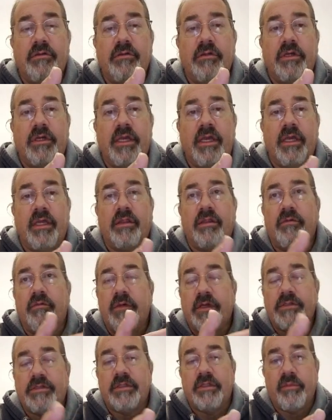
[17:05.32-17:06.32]
looking at the
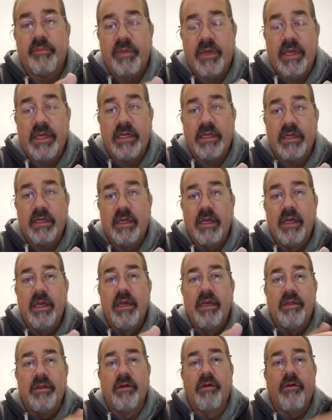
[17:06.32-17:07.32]
rest of the painting,
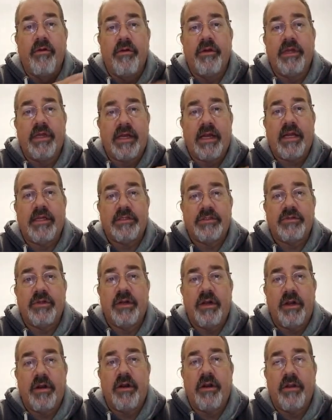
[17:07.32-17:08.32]
they're going to
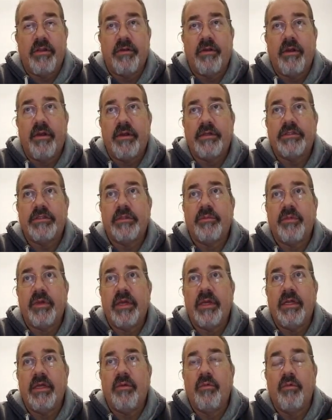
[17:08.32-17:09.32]
concentrate on other areas of the
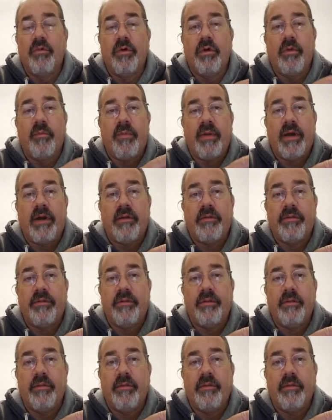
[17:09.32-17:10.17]
painting. What about